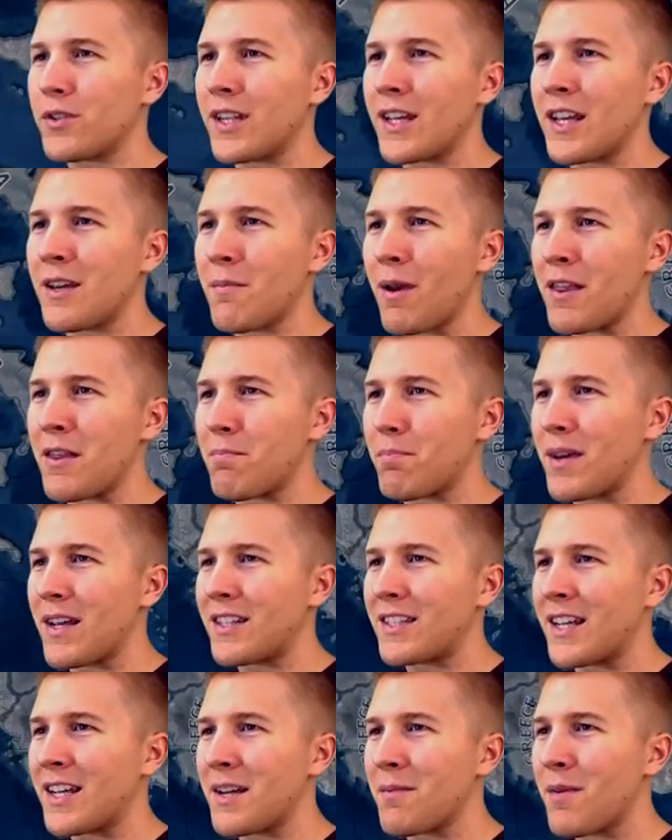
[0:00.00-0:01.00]
team and the
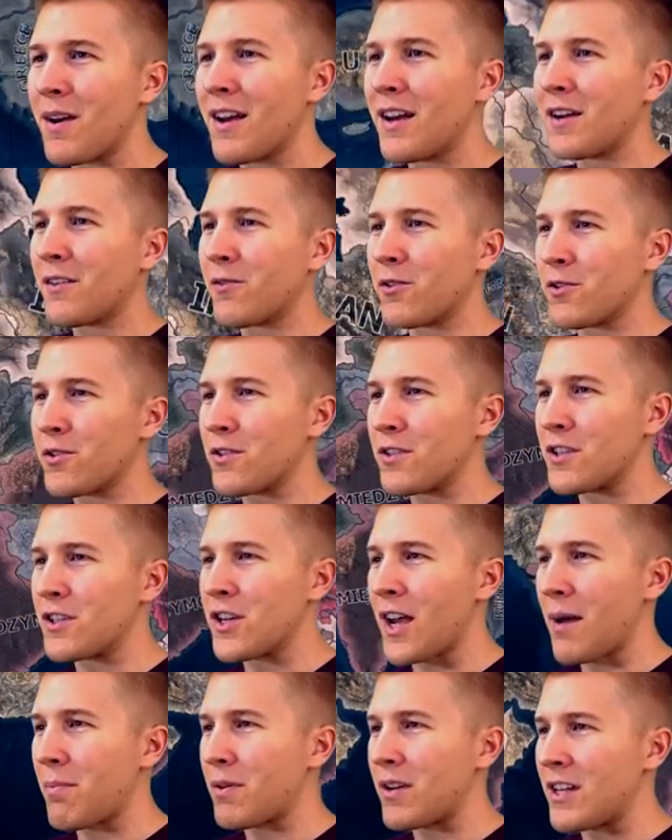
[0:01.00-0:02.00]
pink team versus the
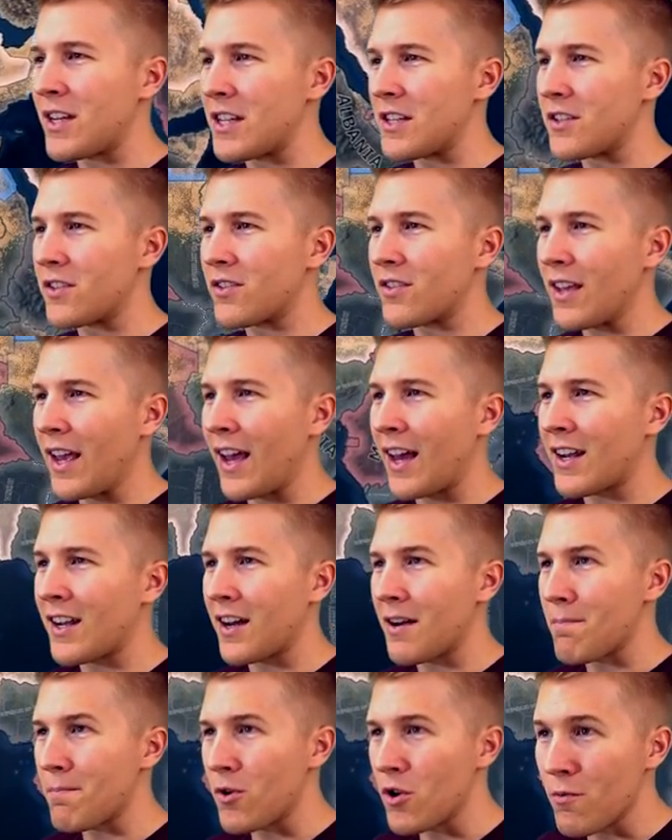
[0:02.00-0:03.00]
Japanese,
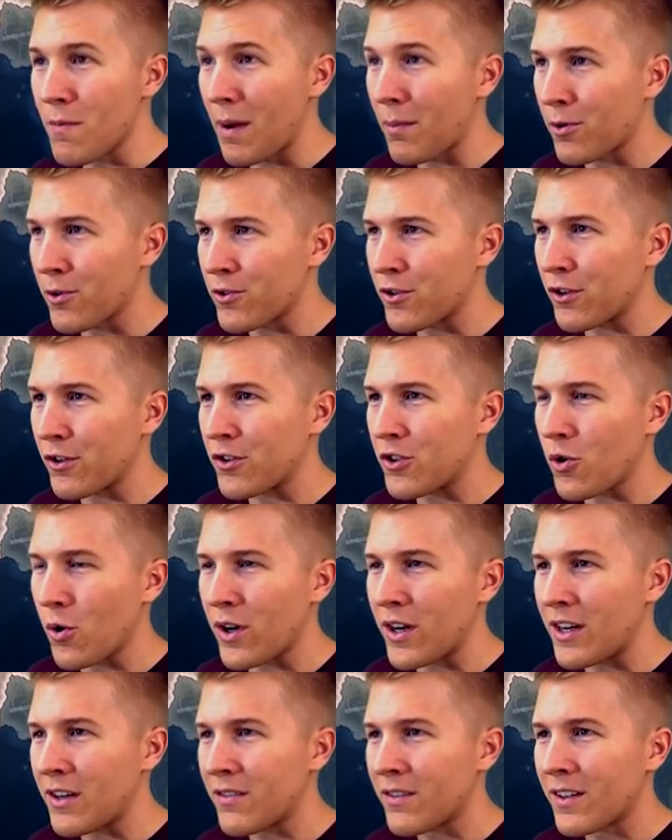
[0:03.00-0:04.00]
and new members are
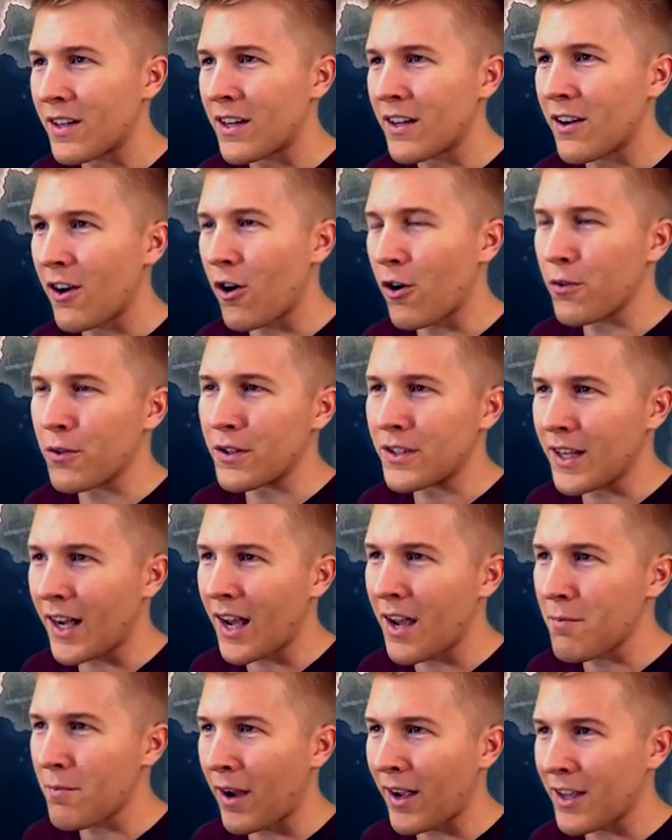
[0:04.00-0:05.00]
joining all the
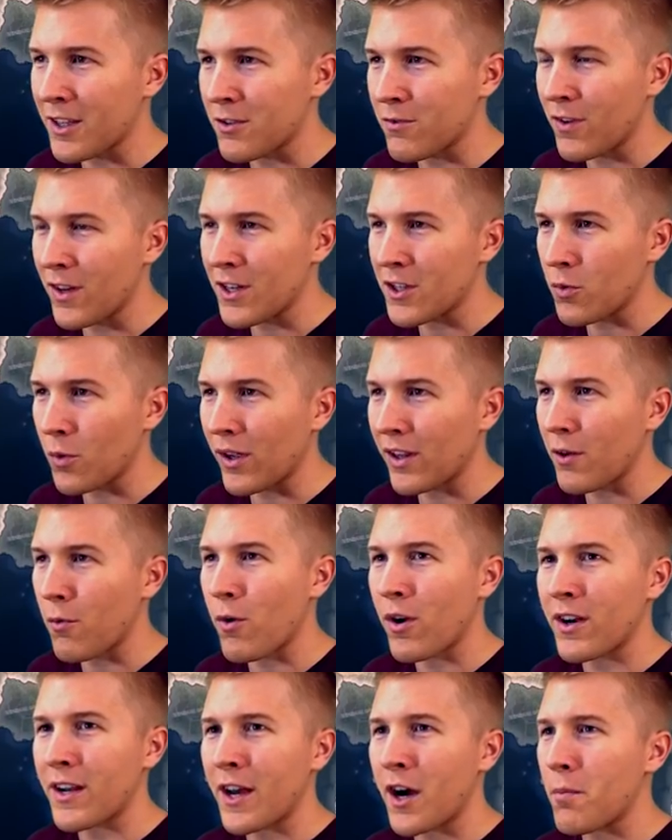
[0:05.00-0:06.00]
time. I guess Venezuela
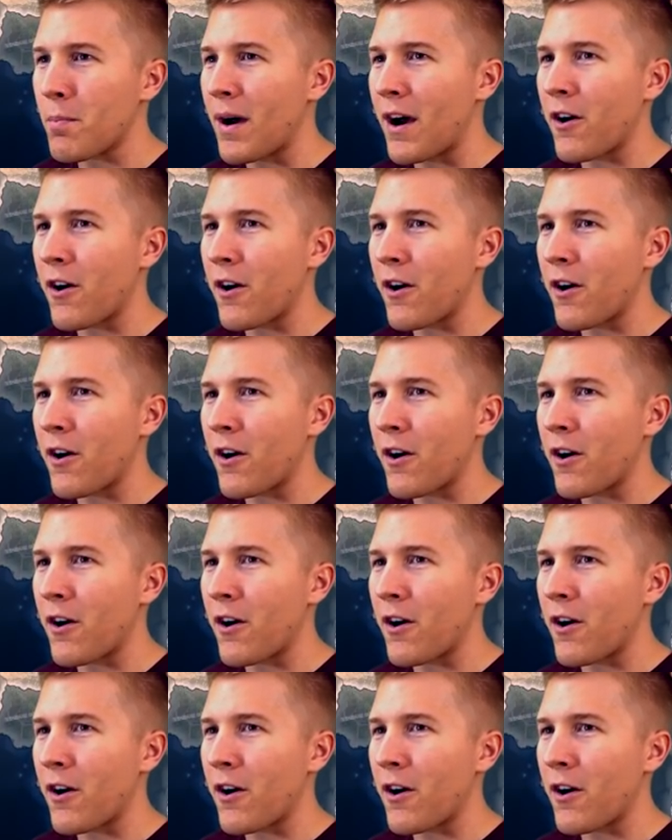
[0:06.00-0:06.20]
wanted to help